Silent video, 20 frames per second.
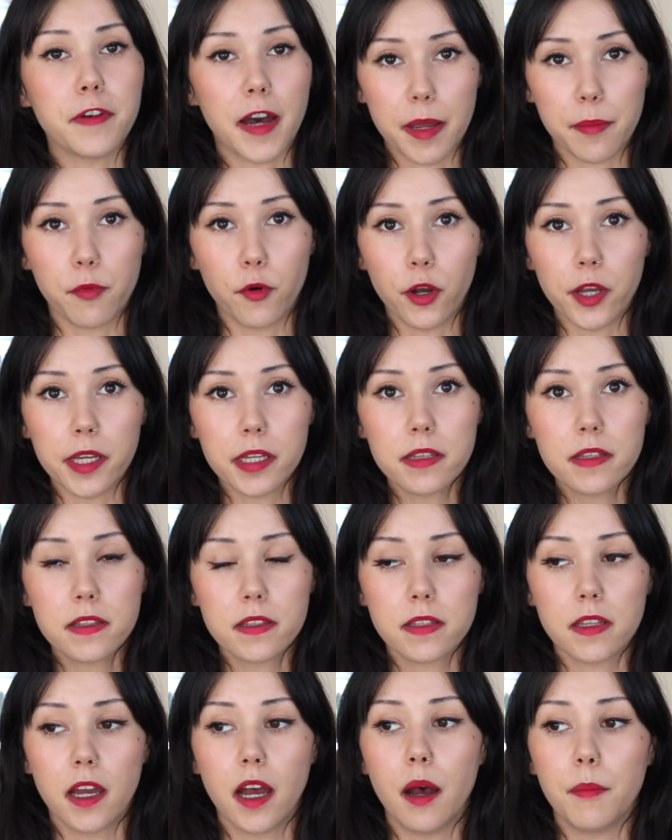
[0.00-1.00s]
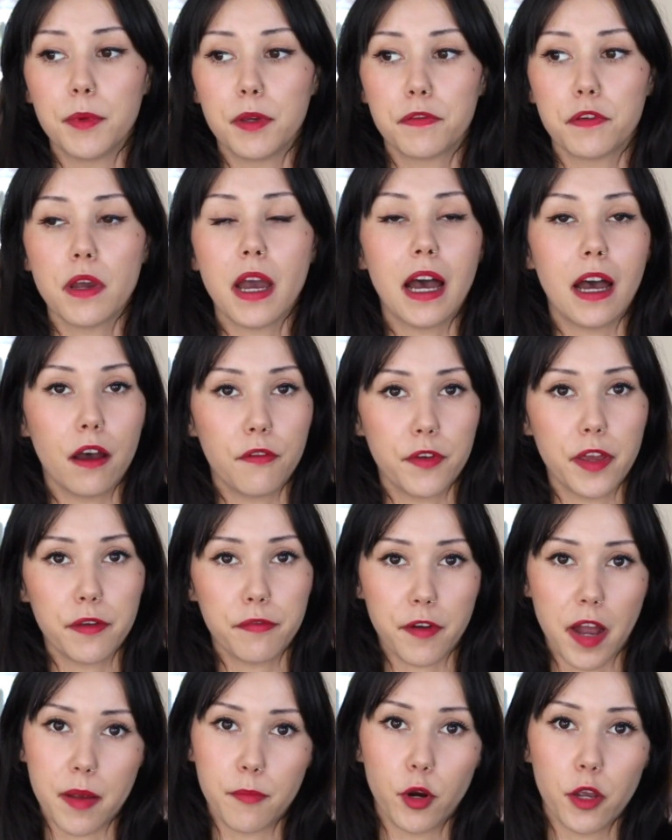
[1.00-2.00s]
fibroids, um, if you have a
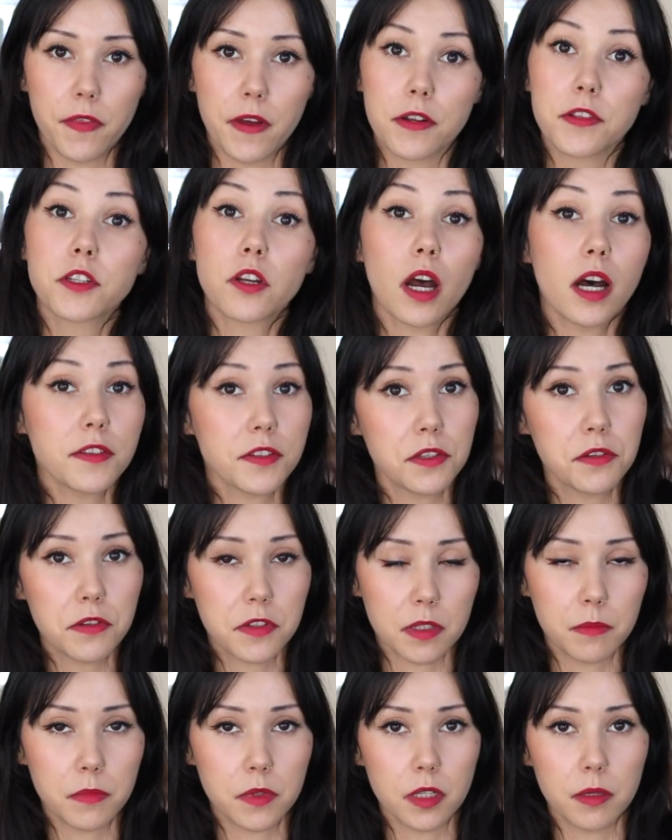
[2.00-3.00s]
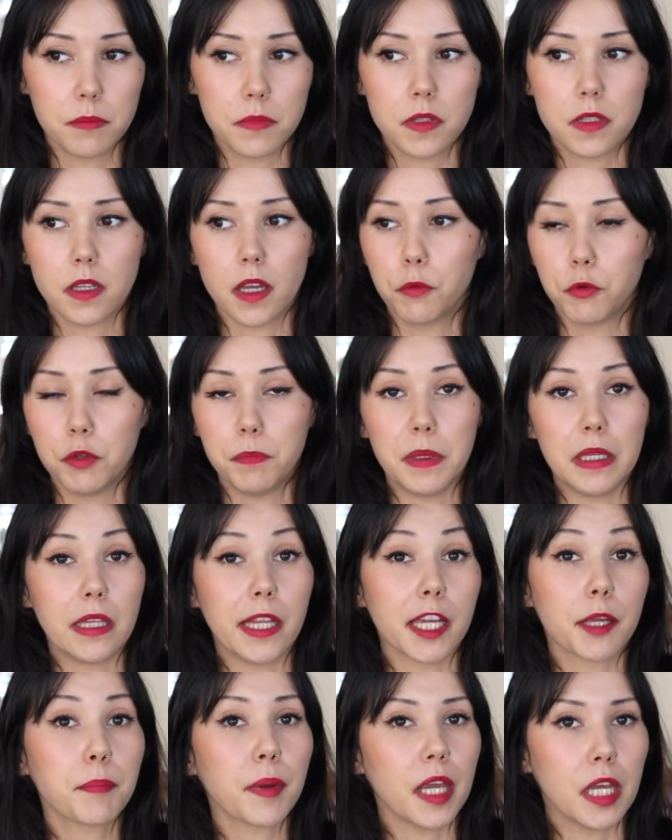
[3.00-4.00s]
fibroid that is causing you symptoms, would be
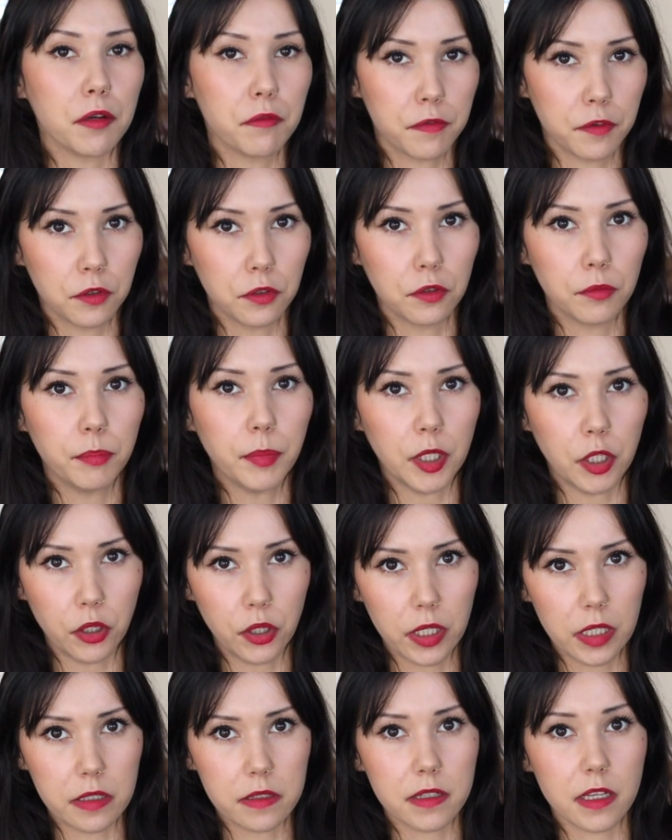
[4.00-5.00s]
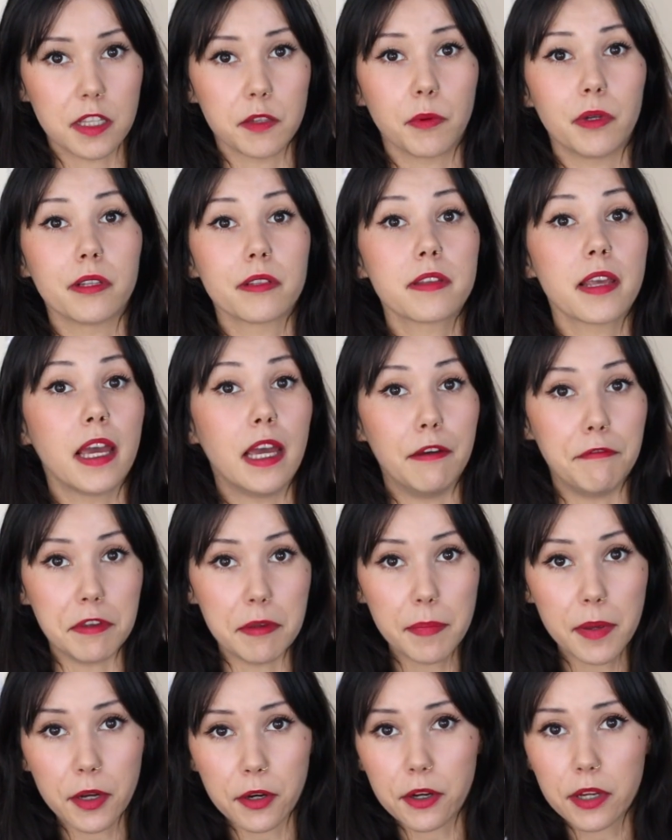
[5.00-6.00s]
like painful periods as well as heavy
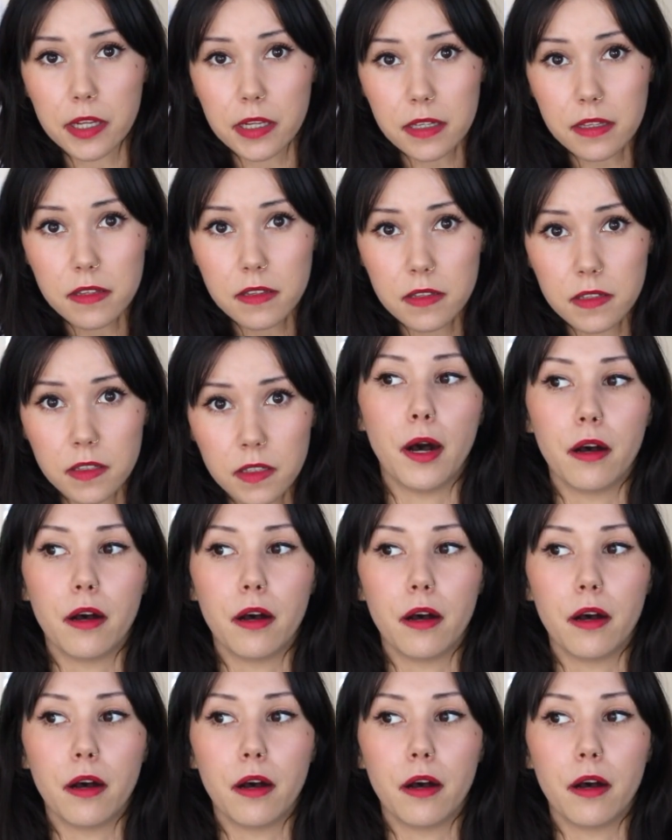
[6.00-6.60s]
periods.